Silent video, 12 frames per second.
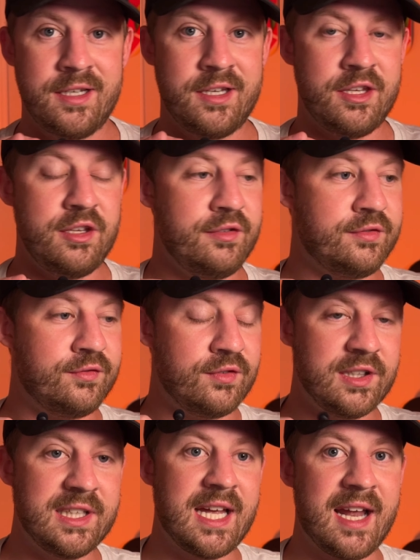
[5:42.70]
you've
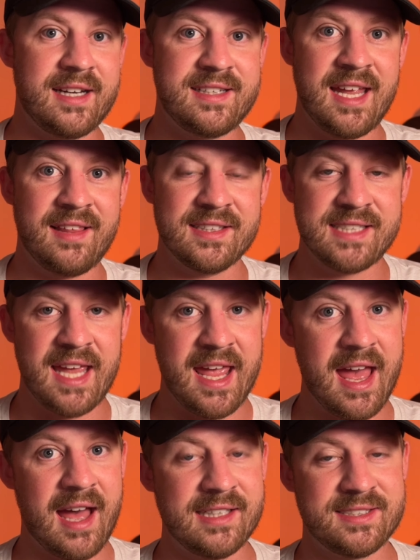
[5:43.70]
really got to take this
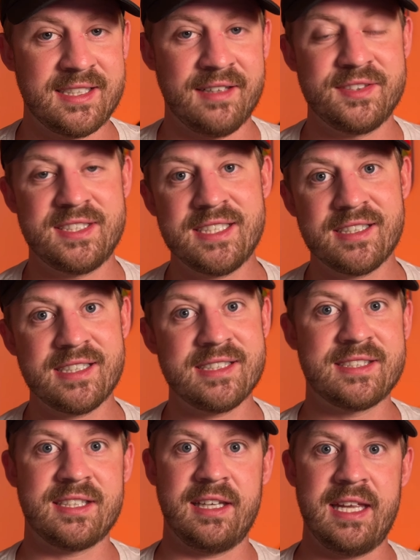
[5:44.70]
AI stuff
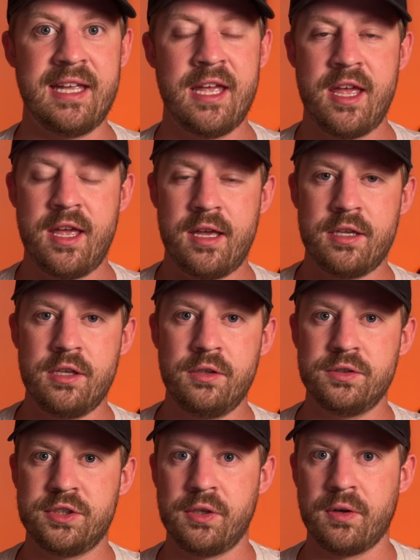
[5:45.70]
seriously,
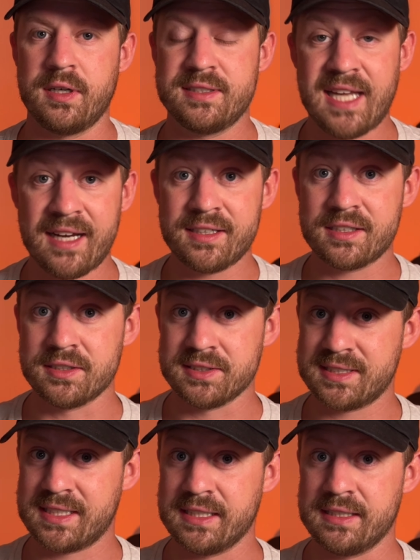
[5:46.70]
use your technical
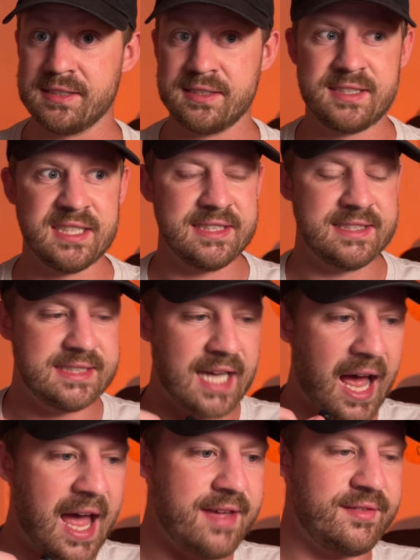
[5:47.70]
skills to
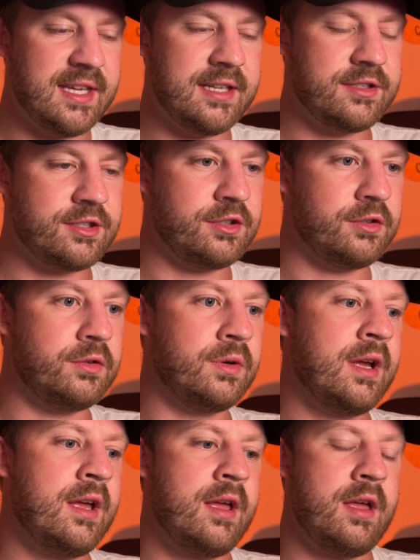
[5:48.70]
dive into
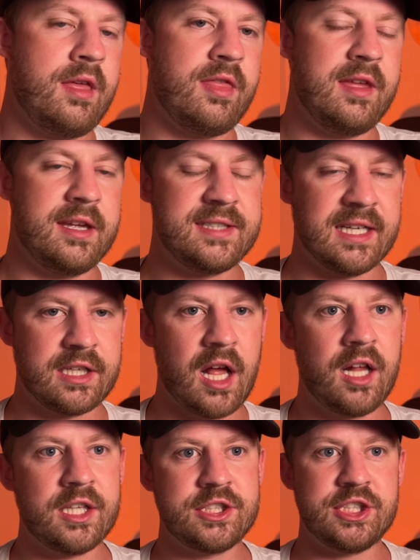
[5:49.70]
the
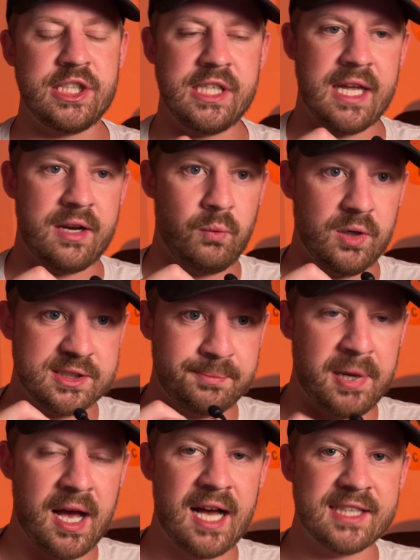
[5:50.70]
technology and what's
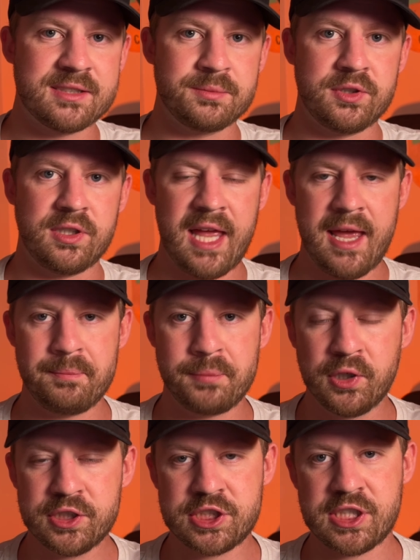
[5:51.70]
possible and
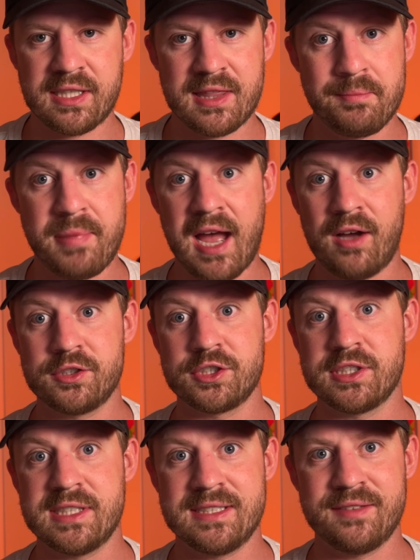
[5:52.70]
pushing the
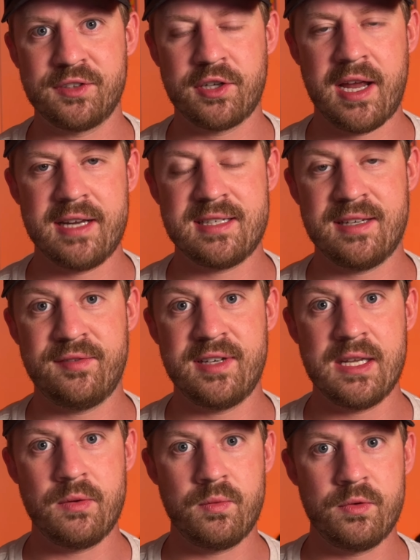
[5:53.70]
boundaries of
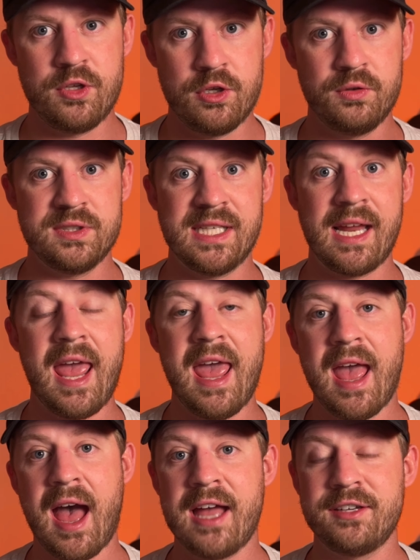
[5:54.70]
creativity using
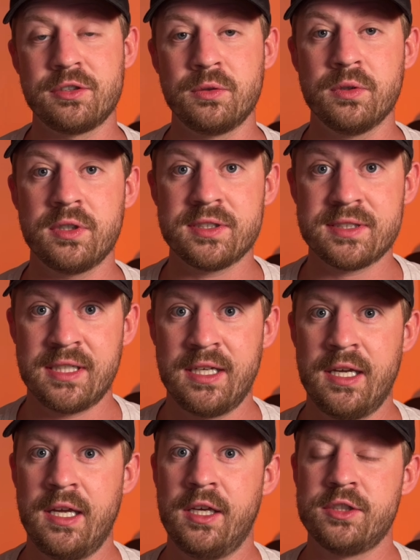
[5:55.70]
AI tools
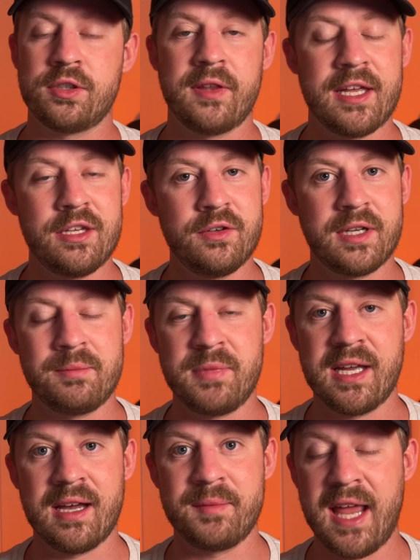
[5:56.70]
so that you can
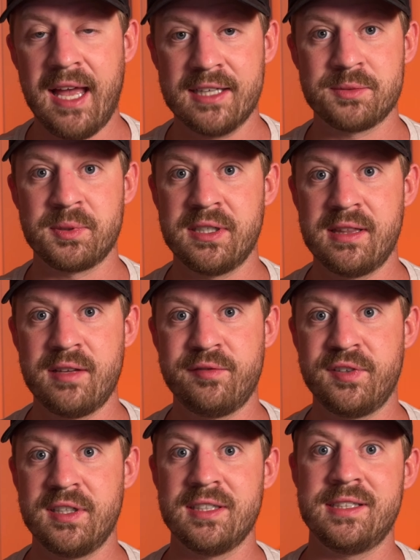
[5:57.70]
become an expert in the
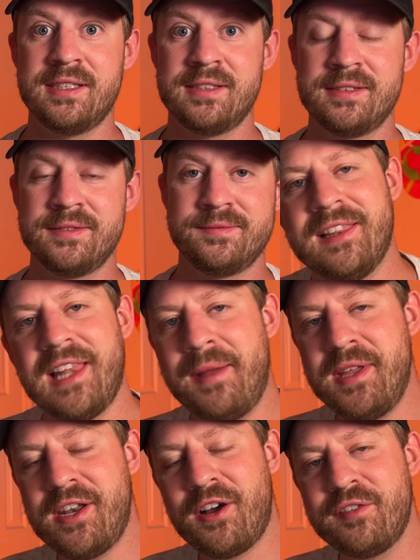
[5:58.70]
field. Let
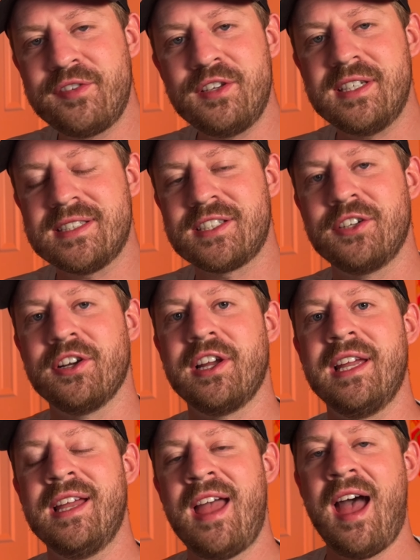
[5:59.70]
me know if you
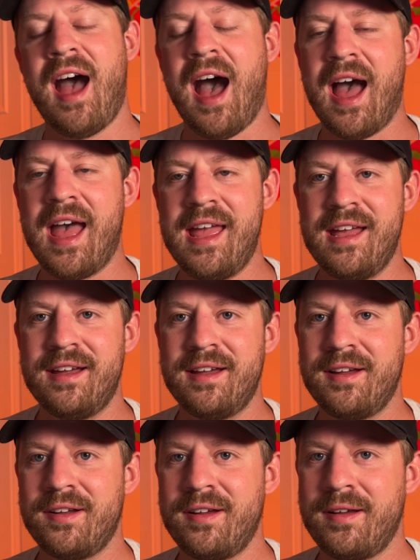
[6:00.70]
disagree. I
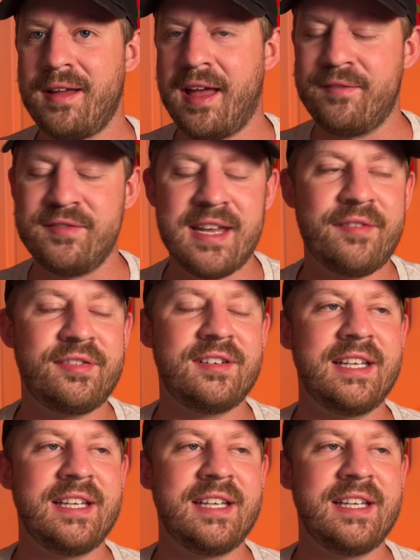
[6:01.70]
have definitely